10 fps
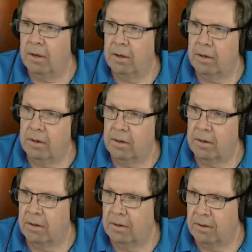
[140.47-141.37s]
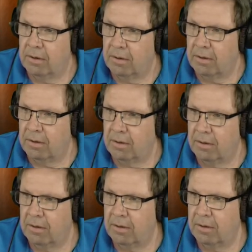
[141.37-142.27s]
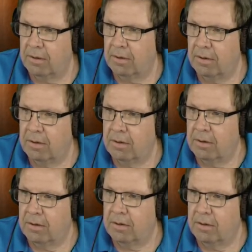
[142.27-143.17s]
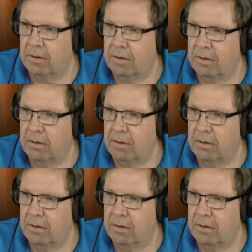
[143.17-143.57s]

[no speech]